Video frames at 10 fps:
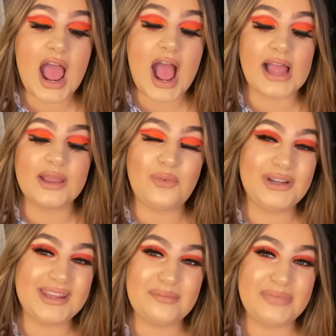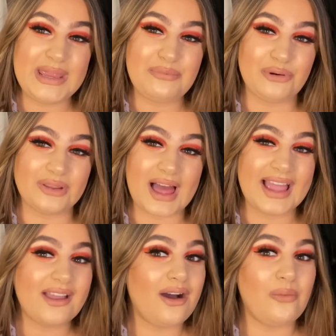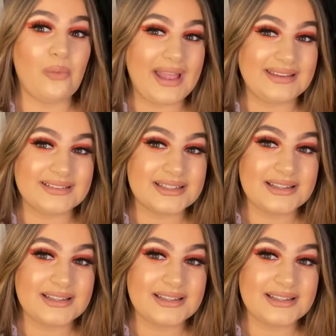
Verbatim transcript: I am one of them people. I can't wait.